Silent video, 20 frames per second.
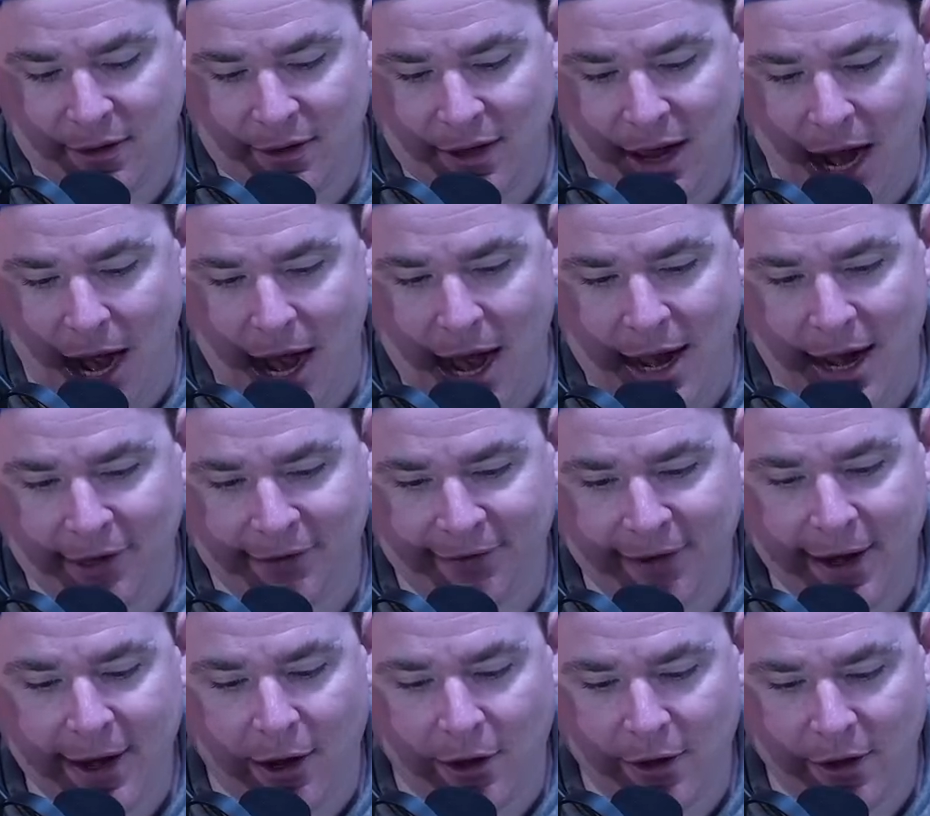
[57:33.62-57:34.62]
uh, and I
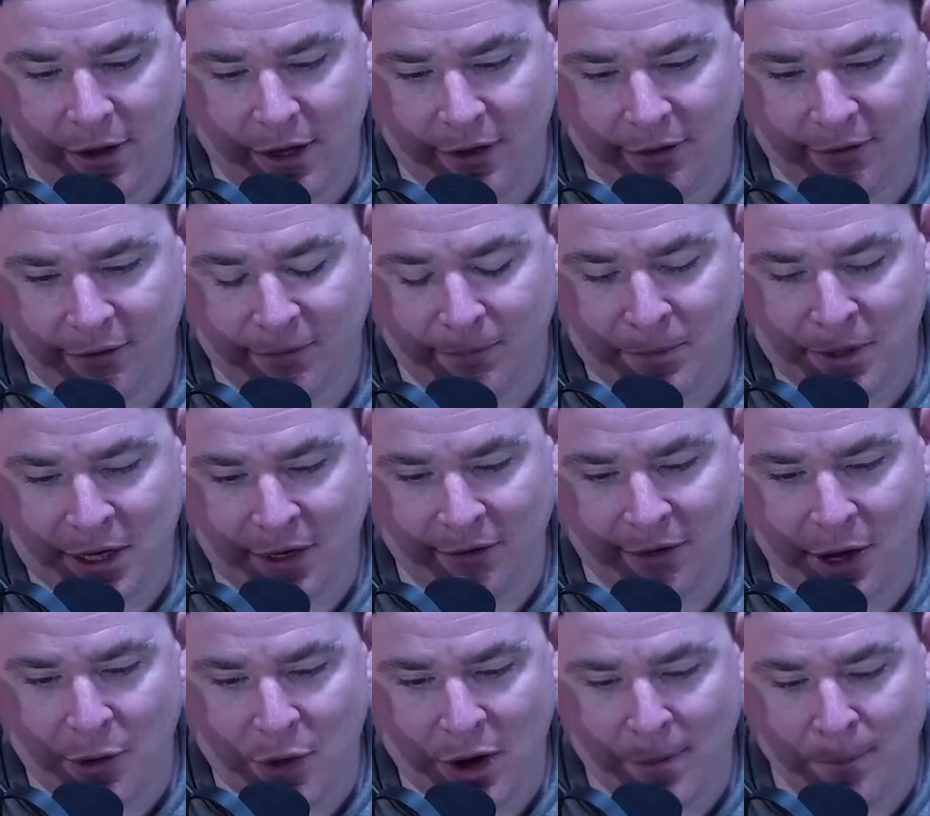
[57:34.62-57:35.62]
say all of this because
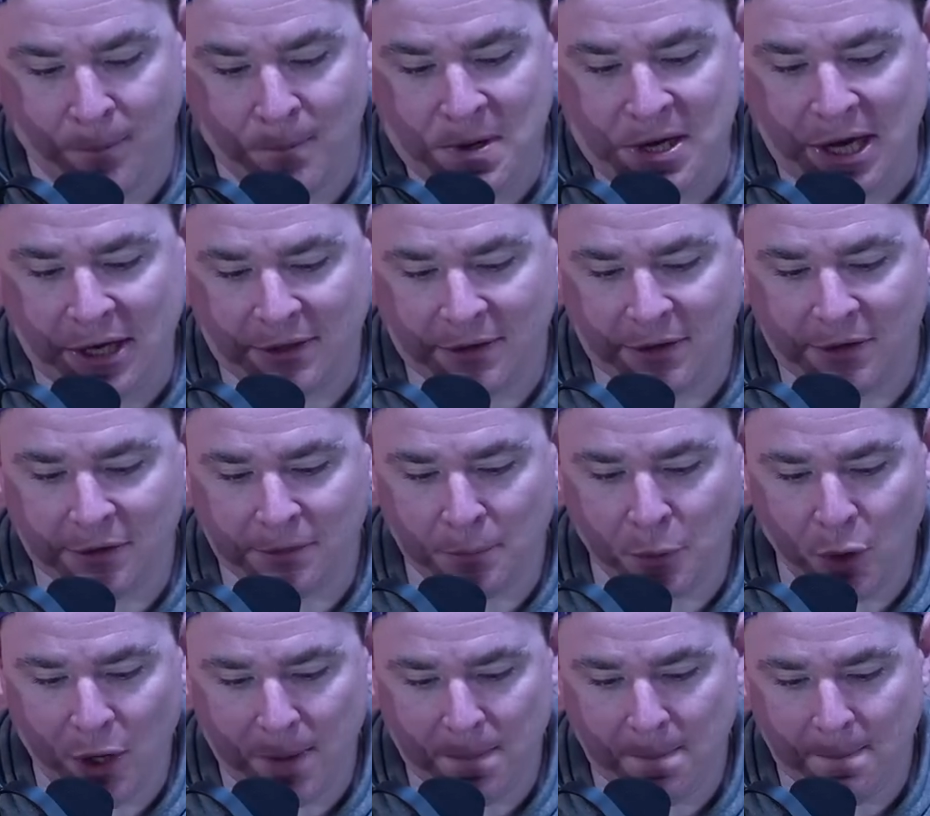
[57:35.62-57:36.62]
I want to get to this
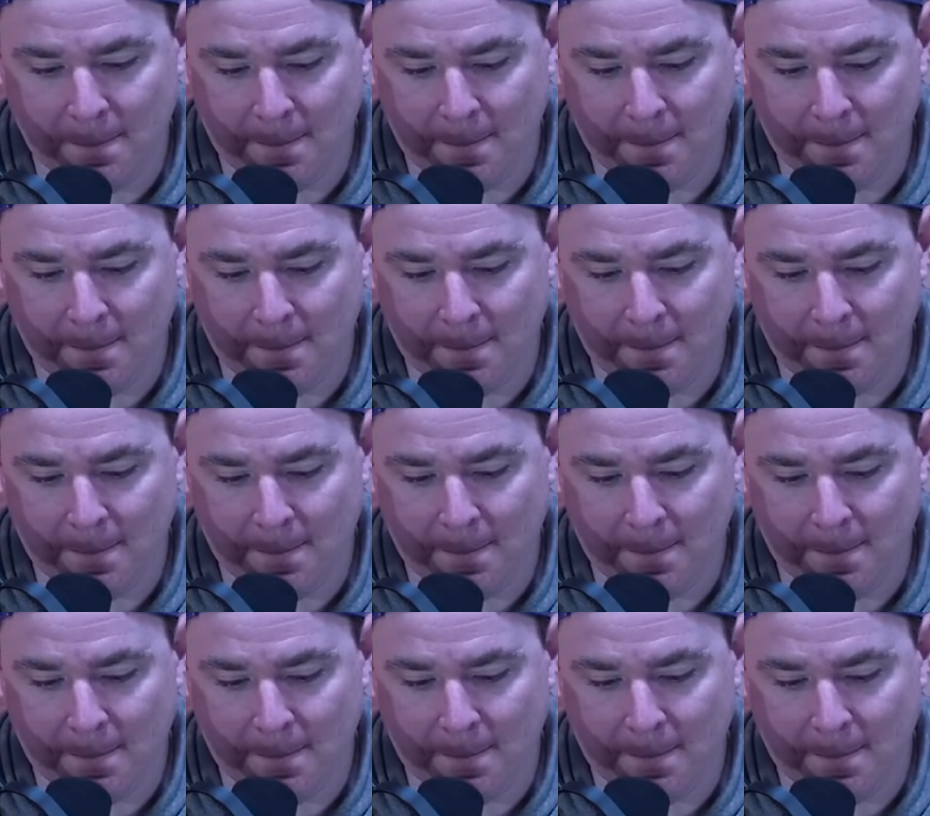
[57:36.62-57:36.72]
point.